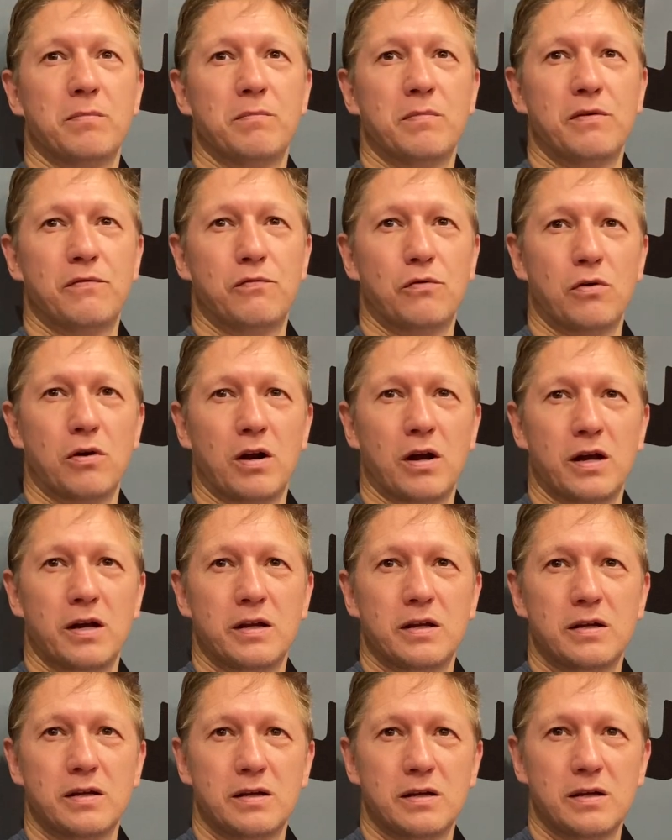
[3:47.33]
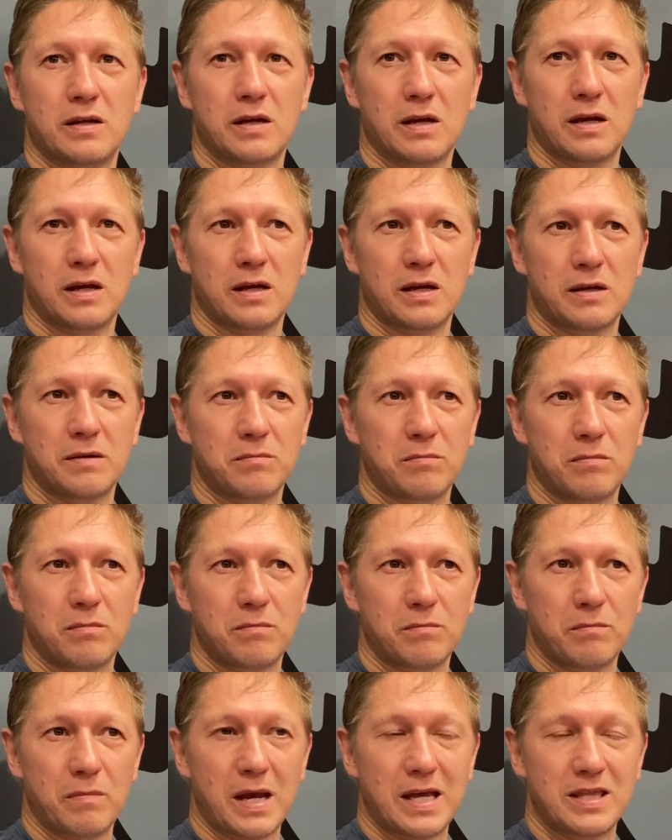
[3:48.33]
before I
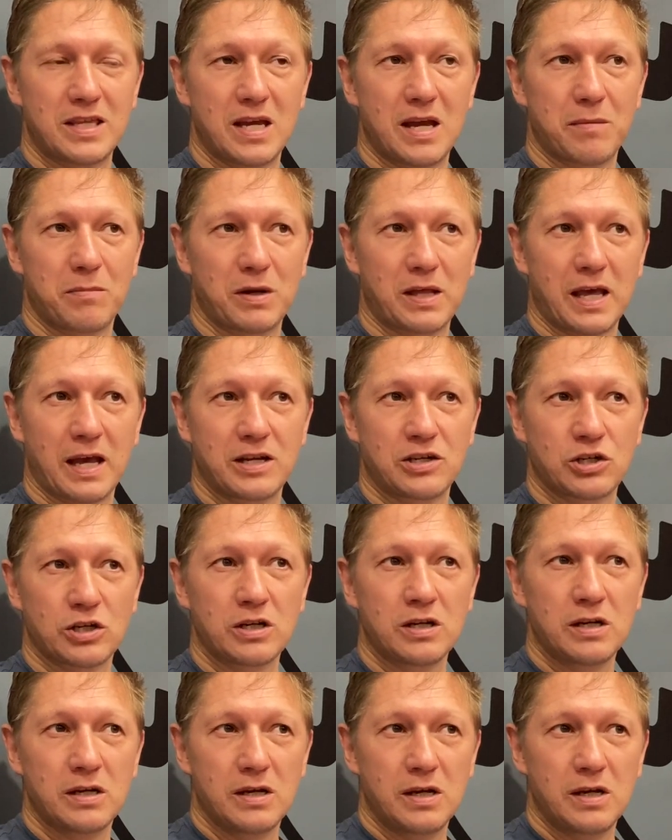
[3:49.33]
made the application.